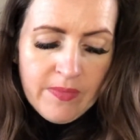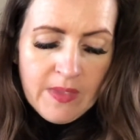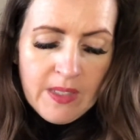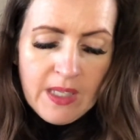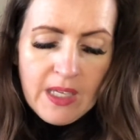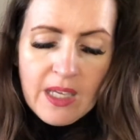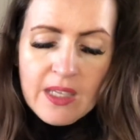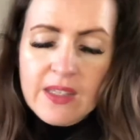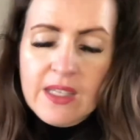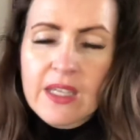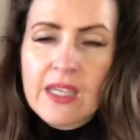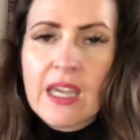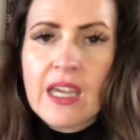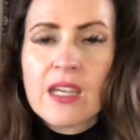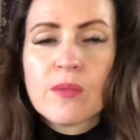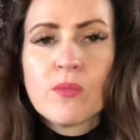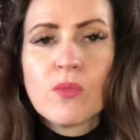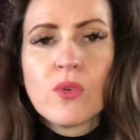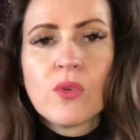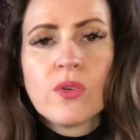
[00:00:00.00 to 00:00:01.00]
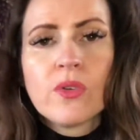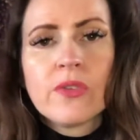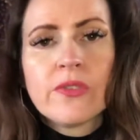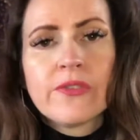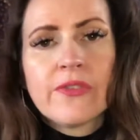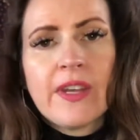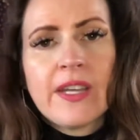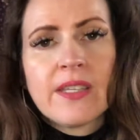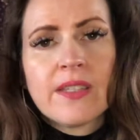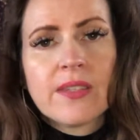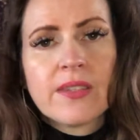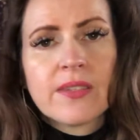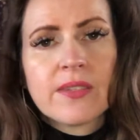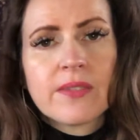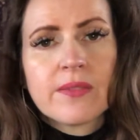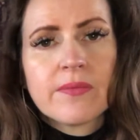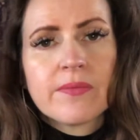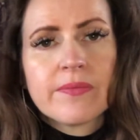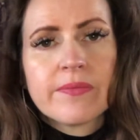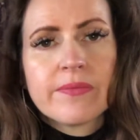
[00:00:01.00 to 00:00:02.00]
Okay, they're getting more
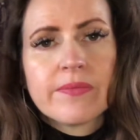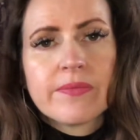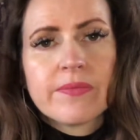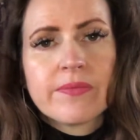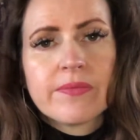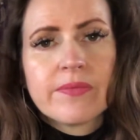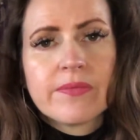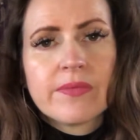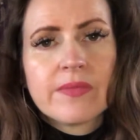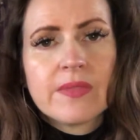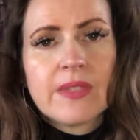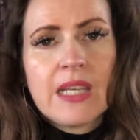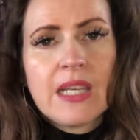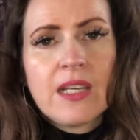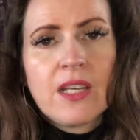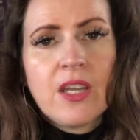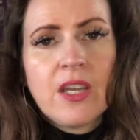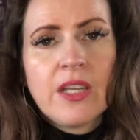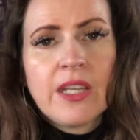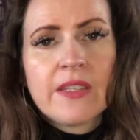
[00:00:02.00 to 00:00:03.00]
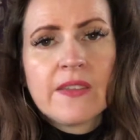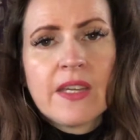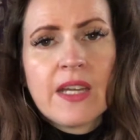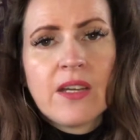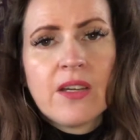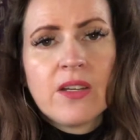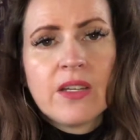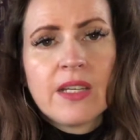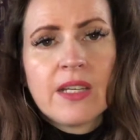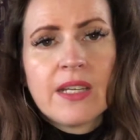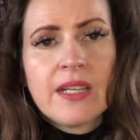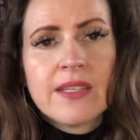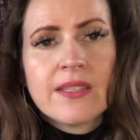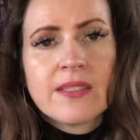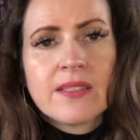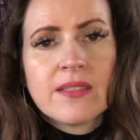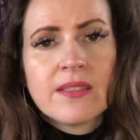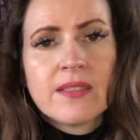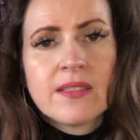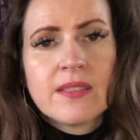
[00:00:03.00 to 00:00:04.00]
faith. They're learning their higher
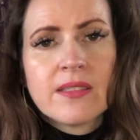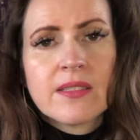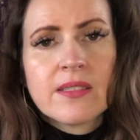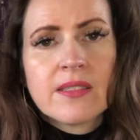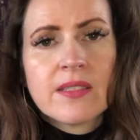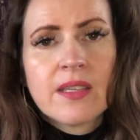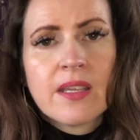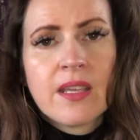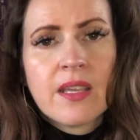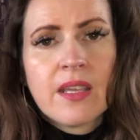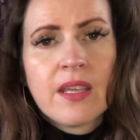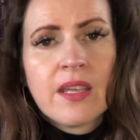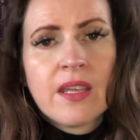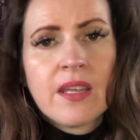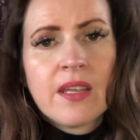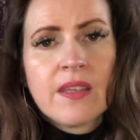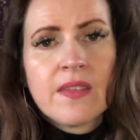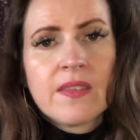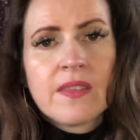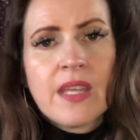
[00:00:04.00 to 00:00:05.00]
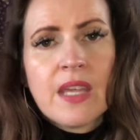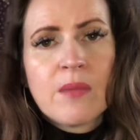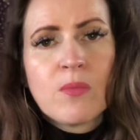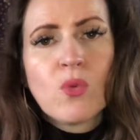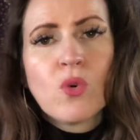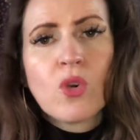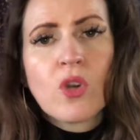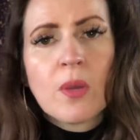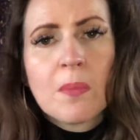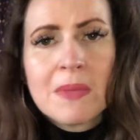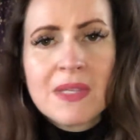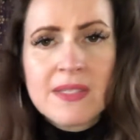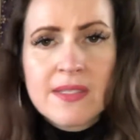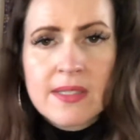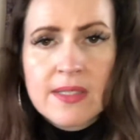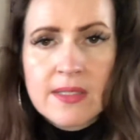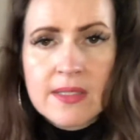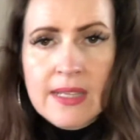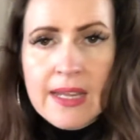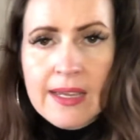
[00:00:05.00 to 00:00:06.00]
lessons. They're more
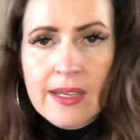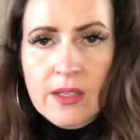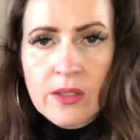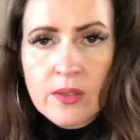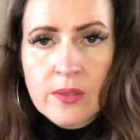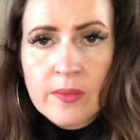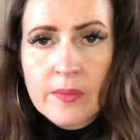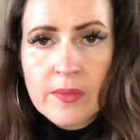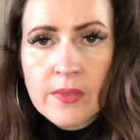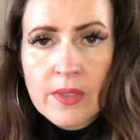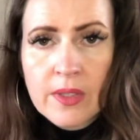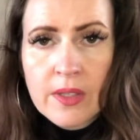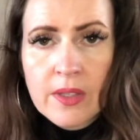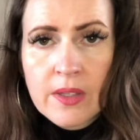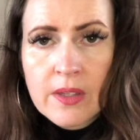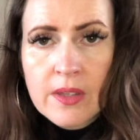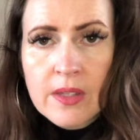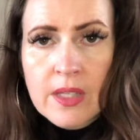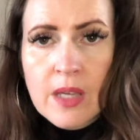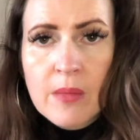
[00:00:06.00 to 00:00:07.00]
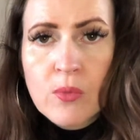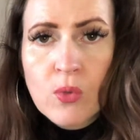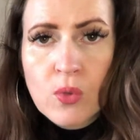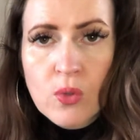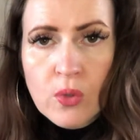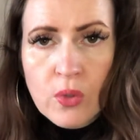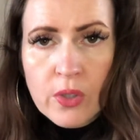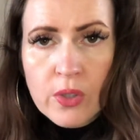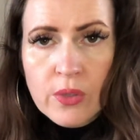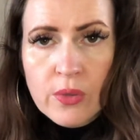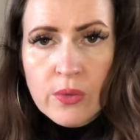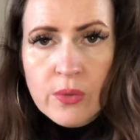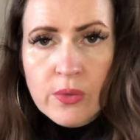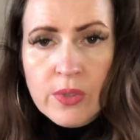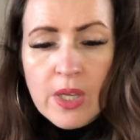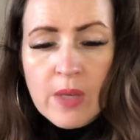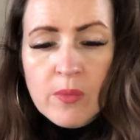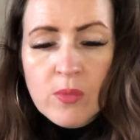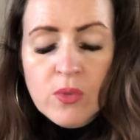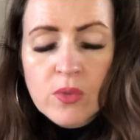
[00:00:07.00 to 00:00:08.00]
committed now. They're more loyal.
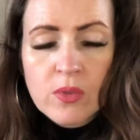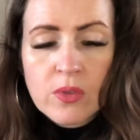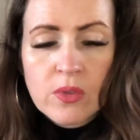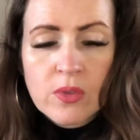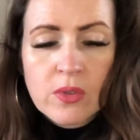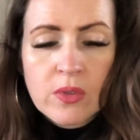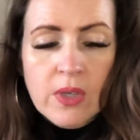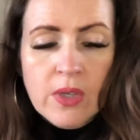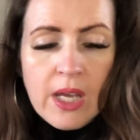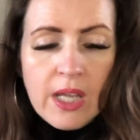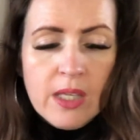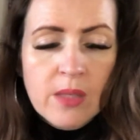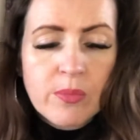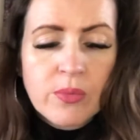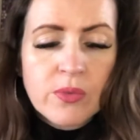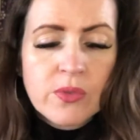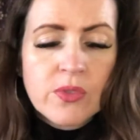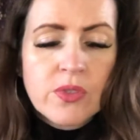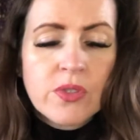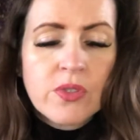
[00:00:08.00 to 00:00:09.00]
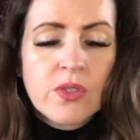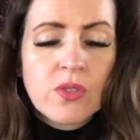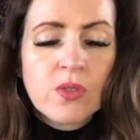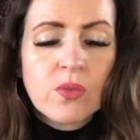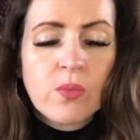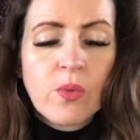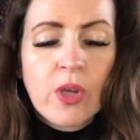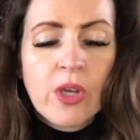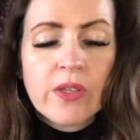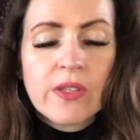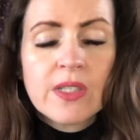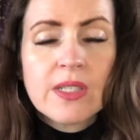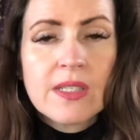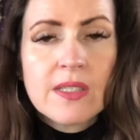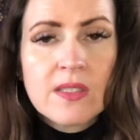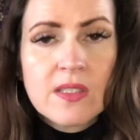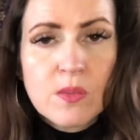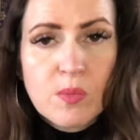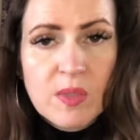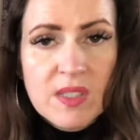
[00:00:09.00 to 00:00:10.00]
They're more able to do the work that
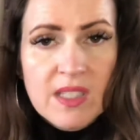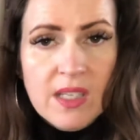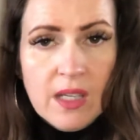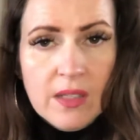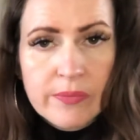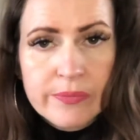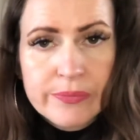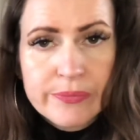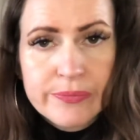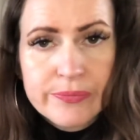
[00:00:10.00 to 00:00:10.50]
needs to be done.